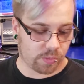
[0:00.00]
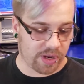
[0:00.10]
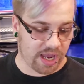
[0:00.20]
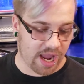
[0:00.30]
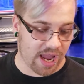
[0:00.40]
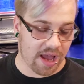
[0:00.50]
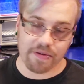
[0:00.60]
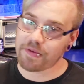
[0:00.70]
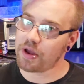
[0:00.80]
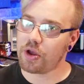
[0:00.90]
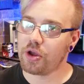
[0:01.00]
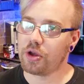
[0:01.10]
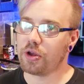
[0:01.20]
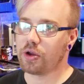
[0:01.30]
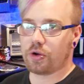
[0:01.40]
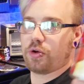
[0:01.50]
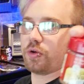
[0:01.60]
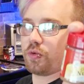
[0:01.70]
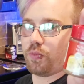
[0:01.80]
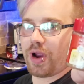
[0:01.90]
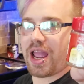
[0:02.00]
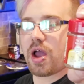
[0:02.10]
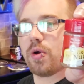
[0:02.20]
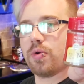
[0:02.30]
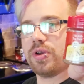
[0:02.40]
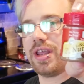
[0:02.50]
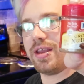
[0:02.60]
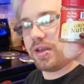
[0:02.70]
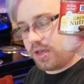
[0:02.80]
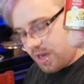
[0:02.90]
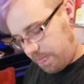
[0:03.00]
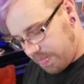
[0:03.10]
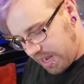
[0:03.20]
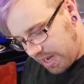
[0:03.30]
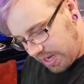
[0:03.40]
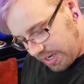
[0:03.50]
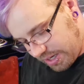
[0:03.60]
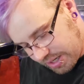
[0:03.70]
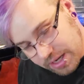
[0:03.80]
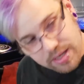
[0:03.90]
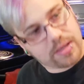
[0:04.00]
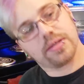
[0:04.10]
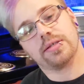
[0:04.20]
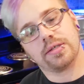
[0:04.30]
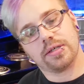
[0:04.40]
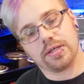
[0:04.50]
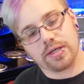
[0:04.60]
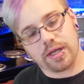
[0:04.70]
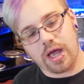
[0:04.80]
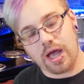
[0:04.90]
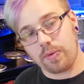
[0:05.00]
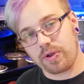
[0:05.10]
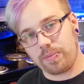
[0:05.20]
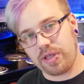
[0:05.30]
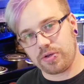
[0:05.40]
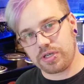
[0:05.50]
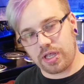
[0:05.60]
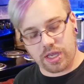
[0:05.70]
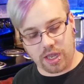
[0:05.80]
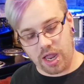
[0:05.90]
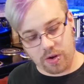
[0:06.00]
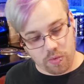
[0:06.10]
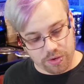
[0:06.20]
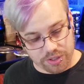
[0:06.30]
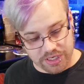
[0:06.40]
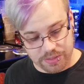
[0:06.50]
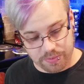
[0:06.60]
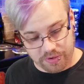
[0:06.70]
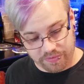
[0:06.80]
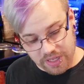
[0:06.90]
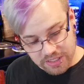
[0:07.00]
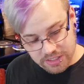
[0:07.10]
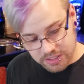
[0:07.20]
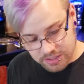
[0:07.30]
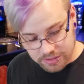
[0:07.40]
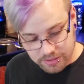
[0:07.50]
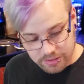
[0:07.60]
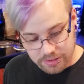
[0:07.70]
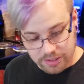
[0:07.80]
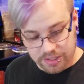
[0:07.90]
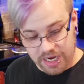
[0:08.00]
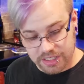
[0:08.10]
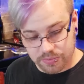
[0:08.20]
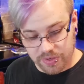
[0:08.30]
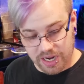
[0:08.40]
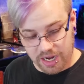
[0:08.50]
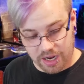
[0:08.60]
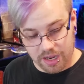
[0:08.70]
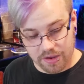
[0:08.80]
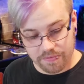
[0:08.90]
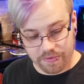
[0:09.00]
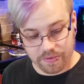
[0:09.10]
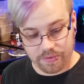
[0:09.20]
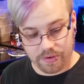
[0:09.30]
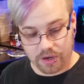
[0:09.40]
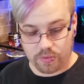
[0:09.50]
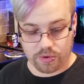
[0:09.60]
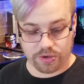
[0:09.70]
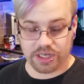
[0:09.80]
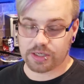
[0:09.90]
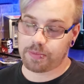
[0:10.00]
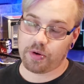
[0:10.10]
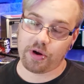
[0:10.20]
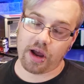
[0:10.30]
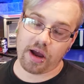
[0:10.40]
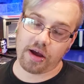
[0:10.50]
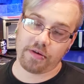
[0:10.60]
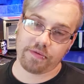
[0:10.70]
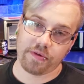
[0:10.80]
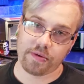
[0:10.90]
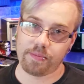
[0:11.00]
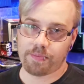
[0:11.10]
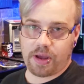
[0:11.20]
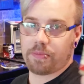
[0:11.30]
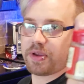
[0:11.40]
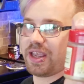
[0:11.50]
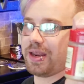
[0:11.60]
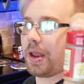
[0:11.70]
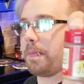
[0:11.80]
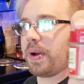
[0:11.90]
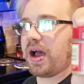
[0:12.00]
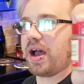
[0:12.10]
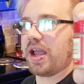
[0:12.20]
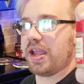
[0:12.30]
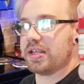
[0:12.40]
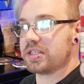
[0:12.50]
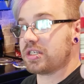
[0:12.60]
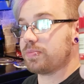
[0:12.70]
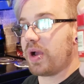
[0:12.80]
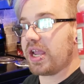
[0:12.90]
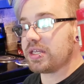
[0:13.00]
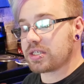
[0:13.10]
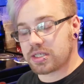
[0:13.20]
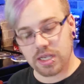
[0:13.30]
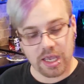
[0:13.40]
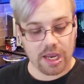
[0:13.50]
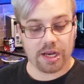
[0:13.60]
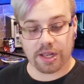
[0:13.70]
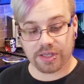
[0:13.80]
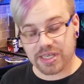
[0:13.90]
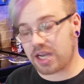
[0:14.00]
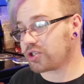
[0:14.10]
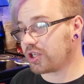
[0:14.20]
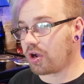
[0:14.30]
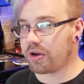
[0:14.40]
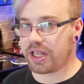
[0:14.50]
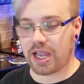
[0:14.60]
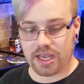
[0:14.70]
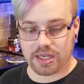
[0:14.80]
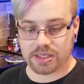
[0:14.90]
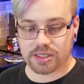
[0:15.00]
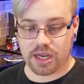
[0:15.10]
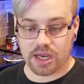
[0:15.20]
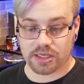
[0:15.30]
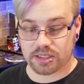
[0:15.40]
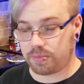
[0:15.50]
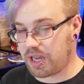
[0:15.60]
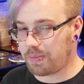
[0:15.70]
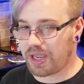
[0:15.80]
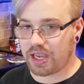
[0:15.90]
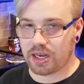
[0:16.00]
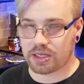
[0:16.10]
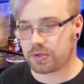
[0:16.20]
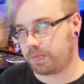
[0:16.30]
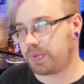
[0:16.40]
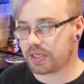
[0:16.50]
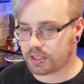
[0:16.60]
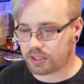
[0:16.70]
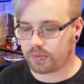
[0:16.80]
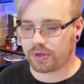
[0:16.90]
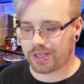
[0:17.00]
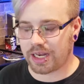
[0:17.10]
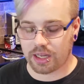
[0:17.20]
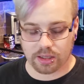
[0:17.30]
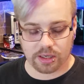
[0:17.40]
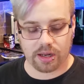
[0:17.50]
we have ground nutmeg. We're going to be using a 1/4 teaspoon of this. Next, we have a 1/4 teaspoon of pumpkin pie spice. Now, this actually already has some nutmeg in it, so basically we're getting a little